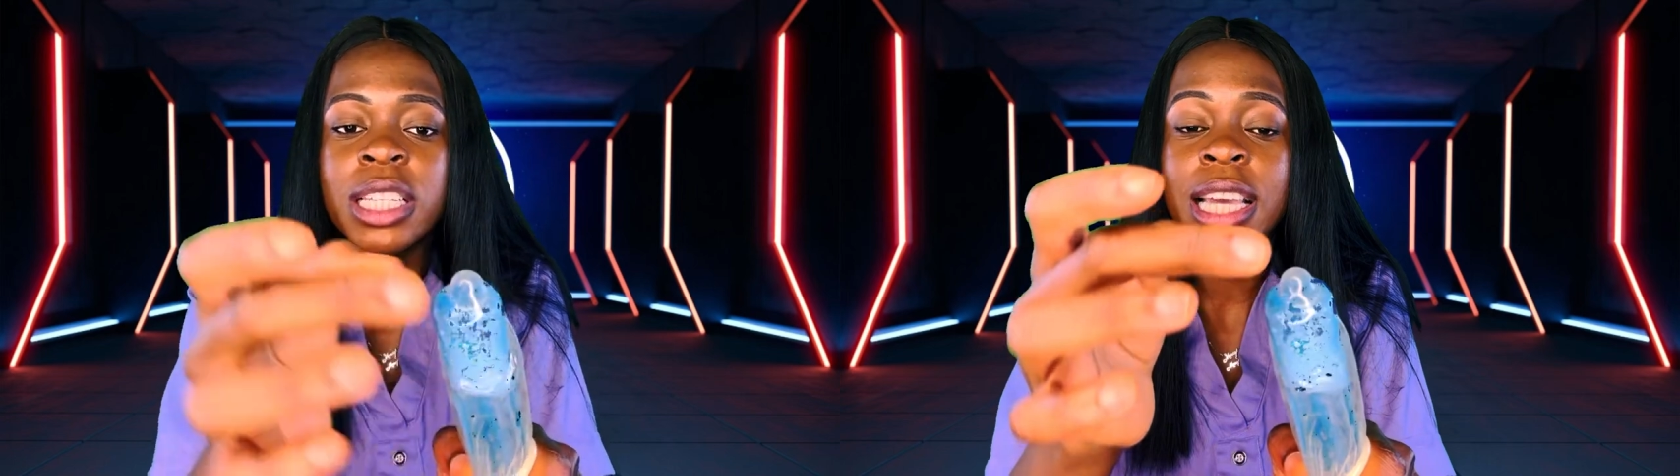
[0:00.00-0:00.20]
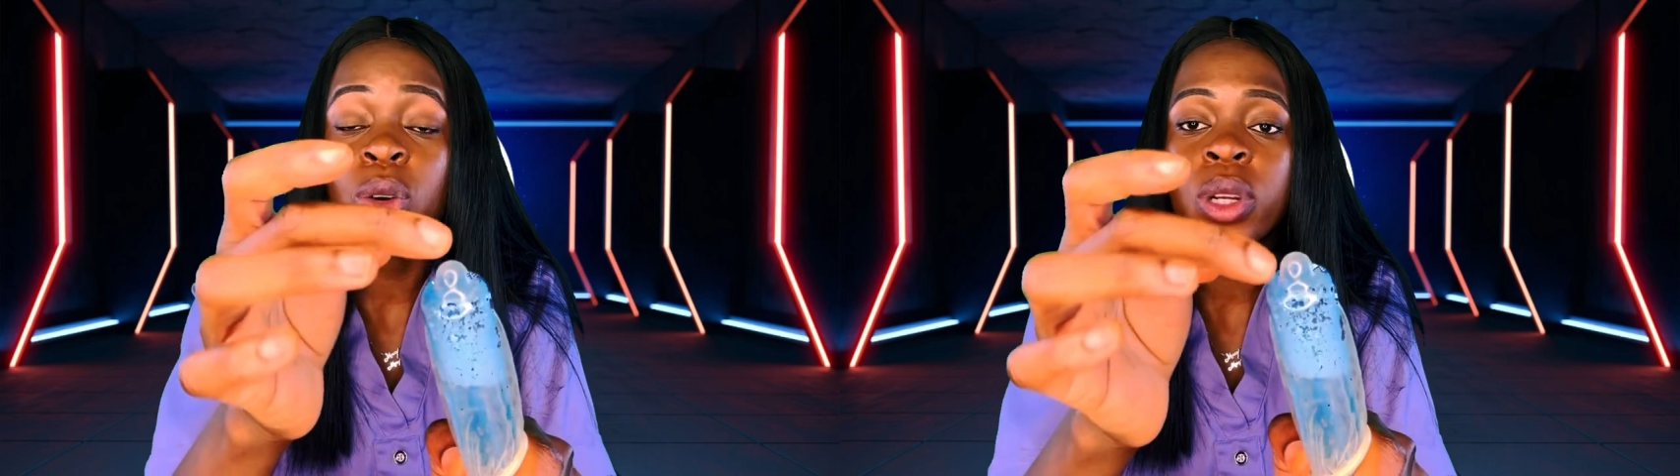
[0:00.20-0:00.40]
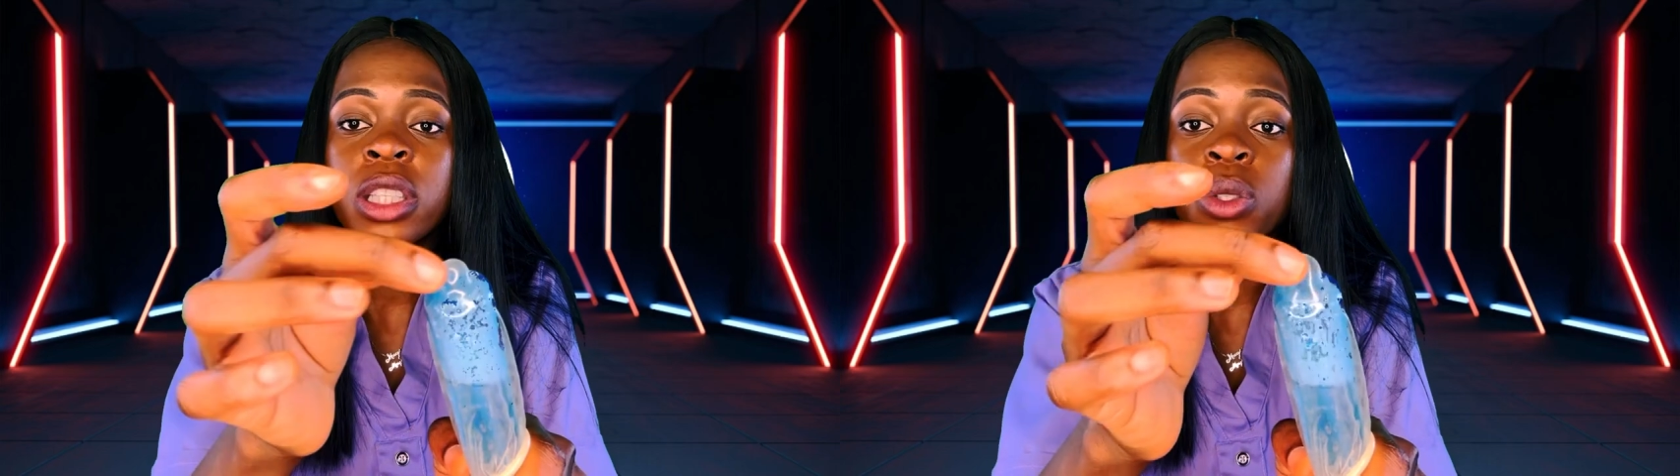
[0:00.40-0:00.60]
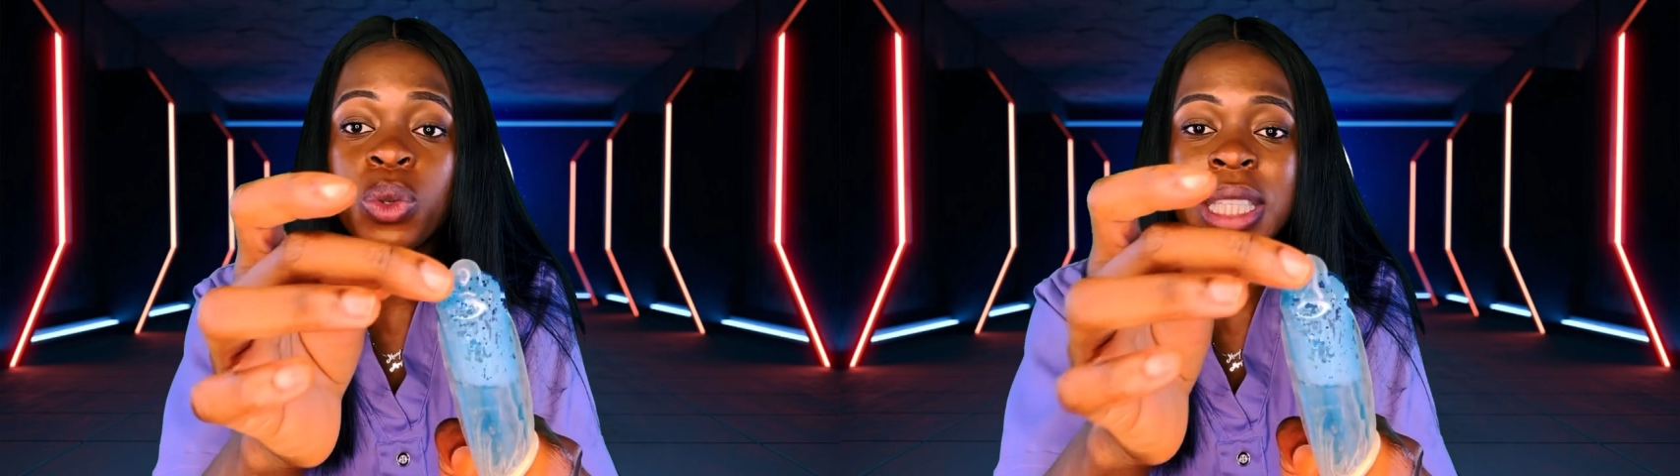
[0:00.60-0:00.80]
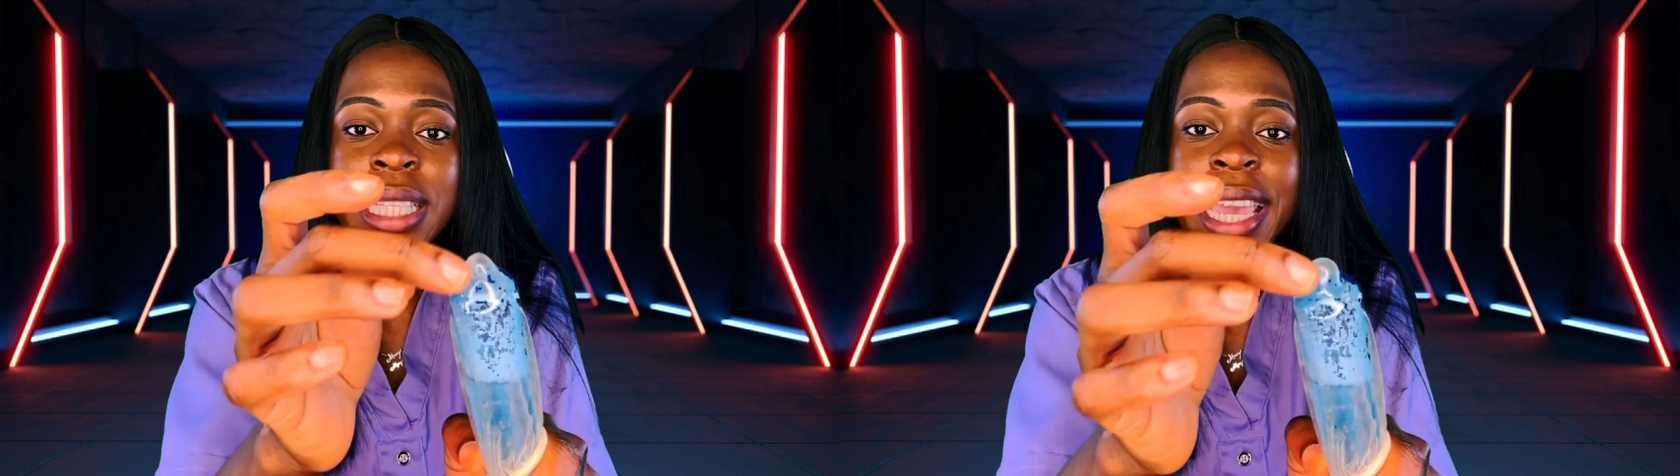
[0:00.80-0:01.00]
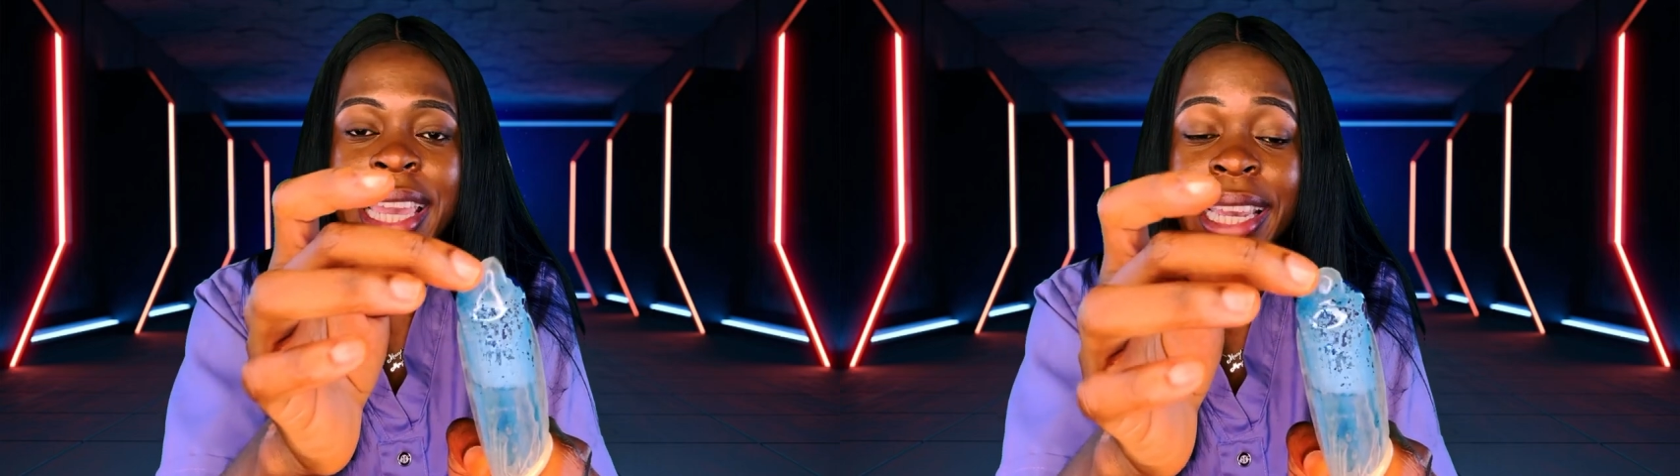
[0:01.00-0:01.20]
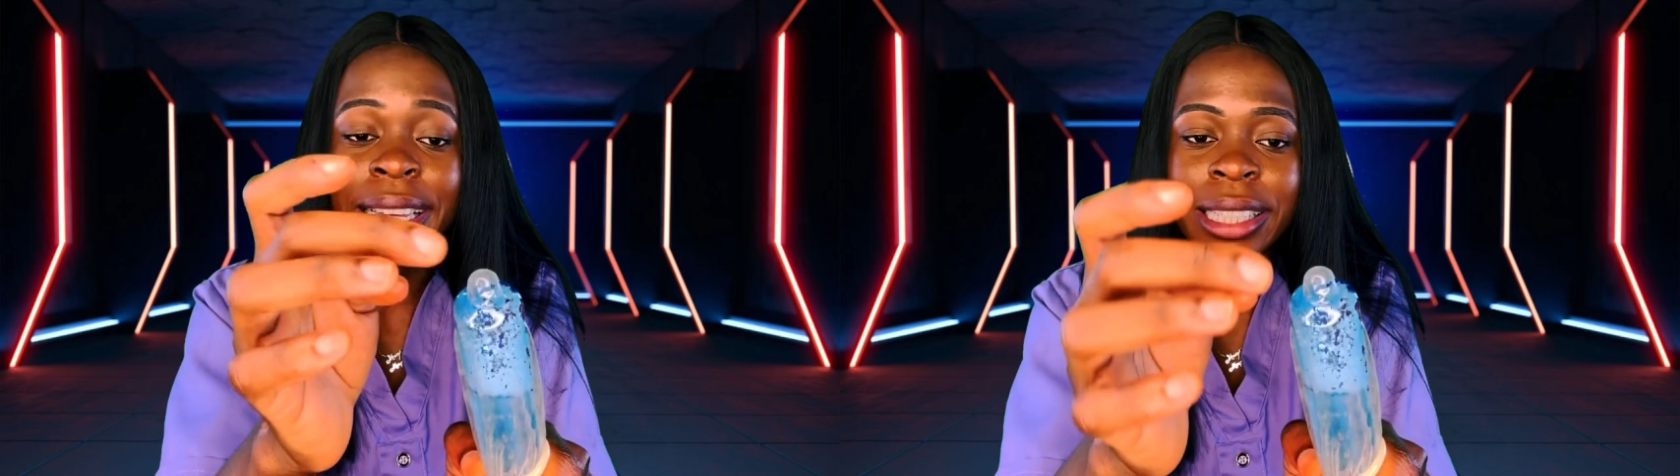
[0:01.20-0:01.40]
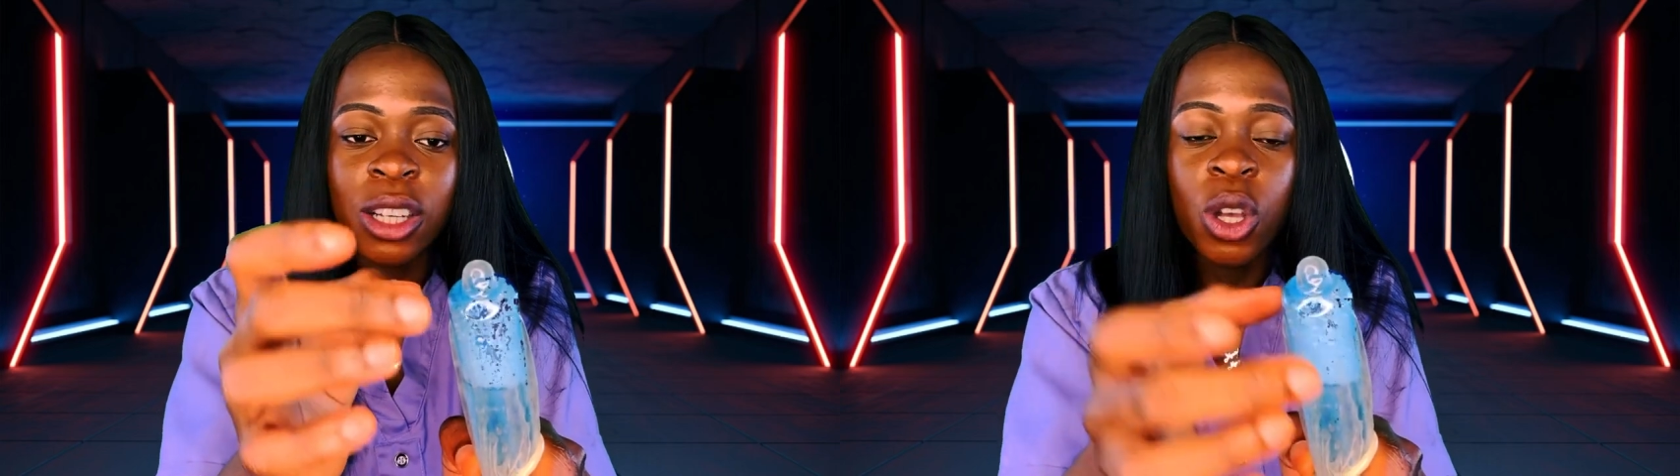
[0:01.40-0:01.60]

ejaculate to stay in.